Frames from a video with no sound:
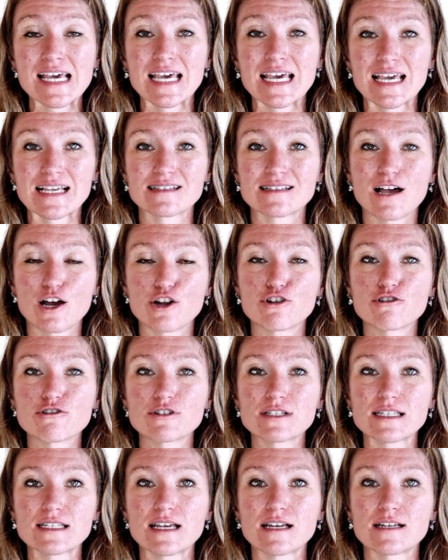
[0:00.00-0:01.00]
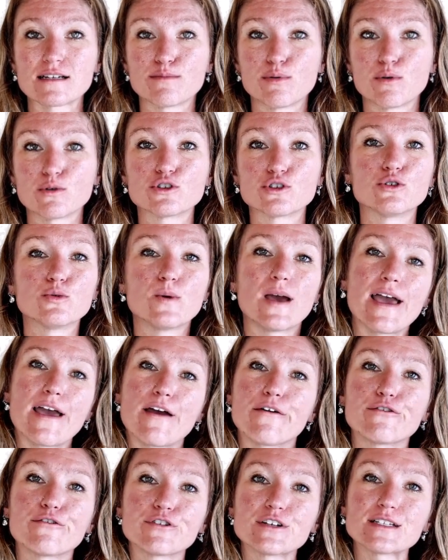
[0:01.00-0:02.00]
is understandable to
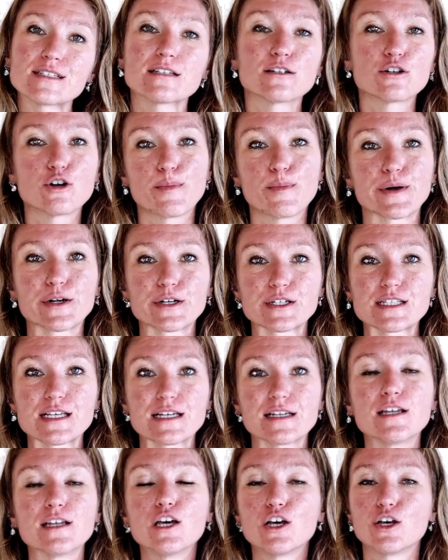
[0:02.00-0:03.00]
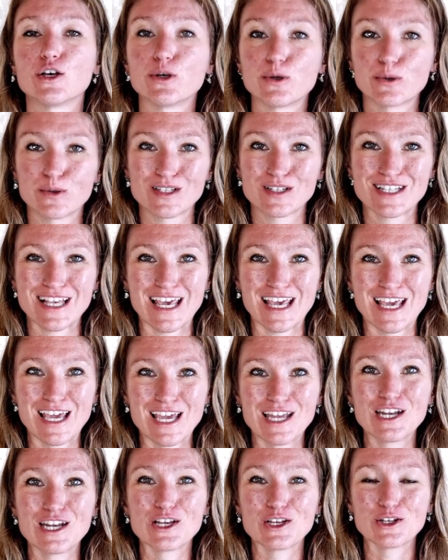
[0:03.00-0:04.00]
every single person who is
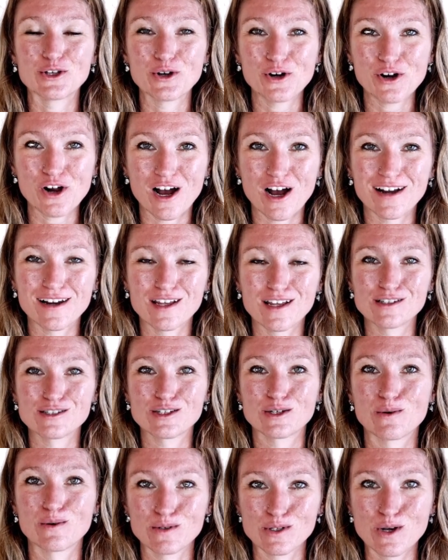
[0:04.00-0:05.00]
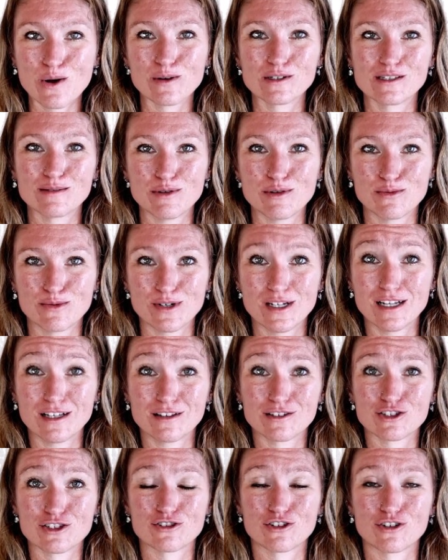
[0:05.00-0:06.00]
in your audience who is going to be reading this
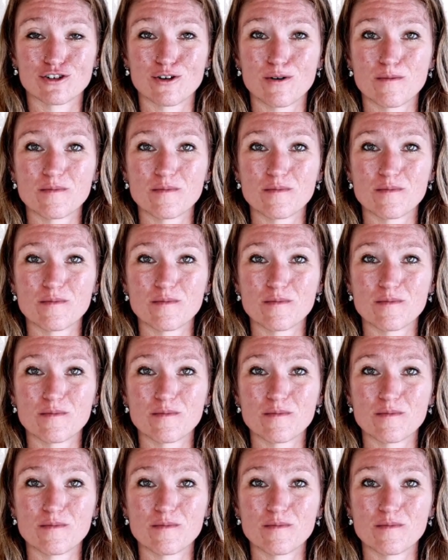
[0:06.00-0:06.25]
journal.